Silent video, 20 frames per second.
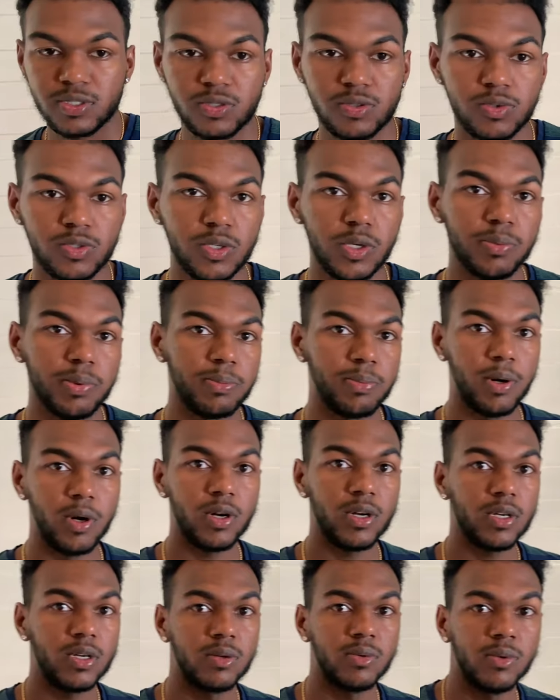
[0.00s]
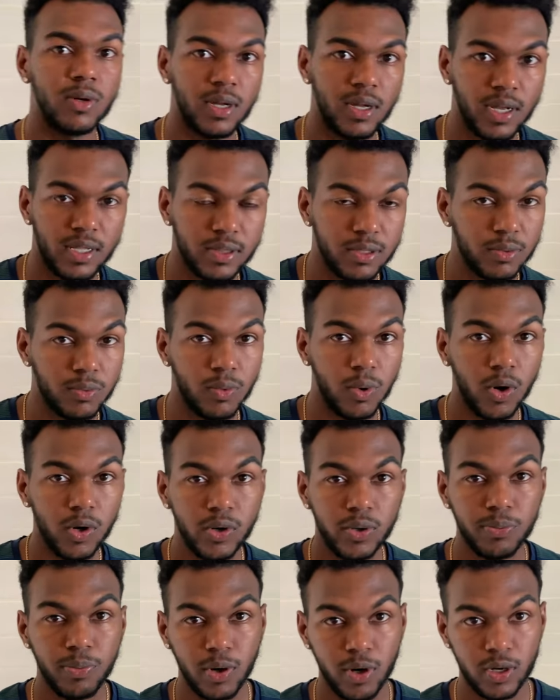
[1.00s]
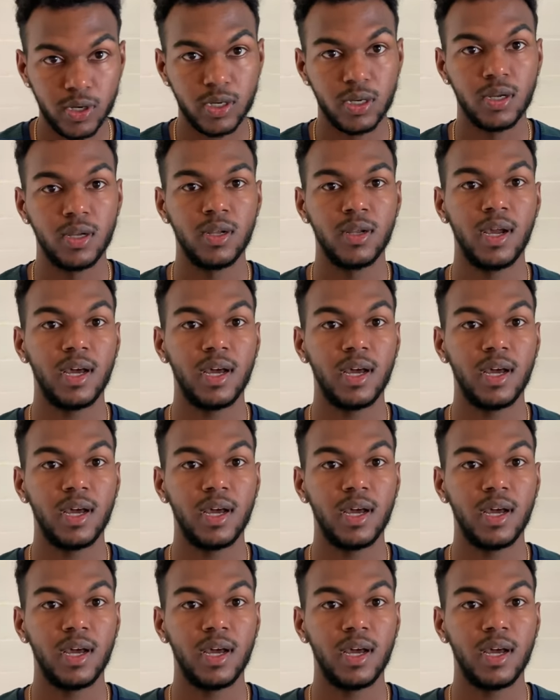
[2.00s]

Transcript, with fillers: to Europa Park at the water park.